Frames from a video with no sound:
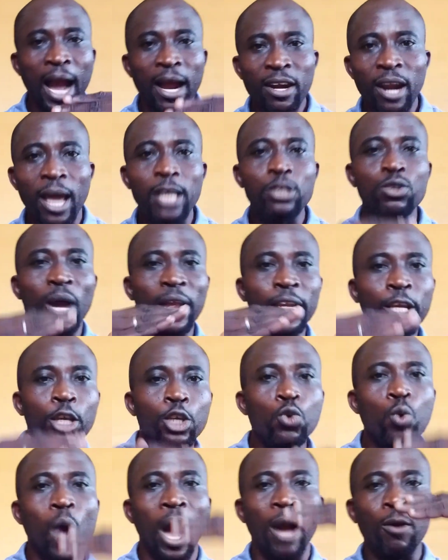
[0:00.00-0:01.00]
and
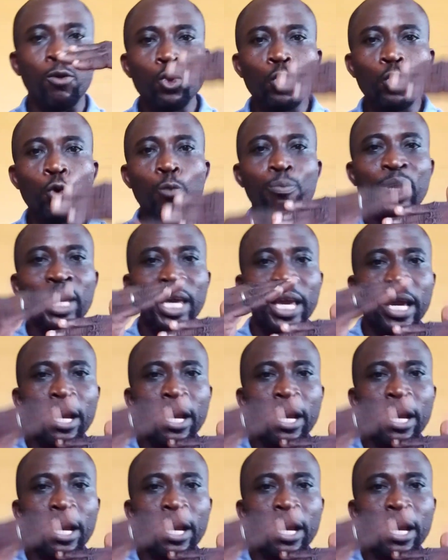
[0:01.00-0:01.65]
gradually you will be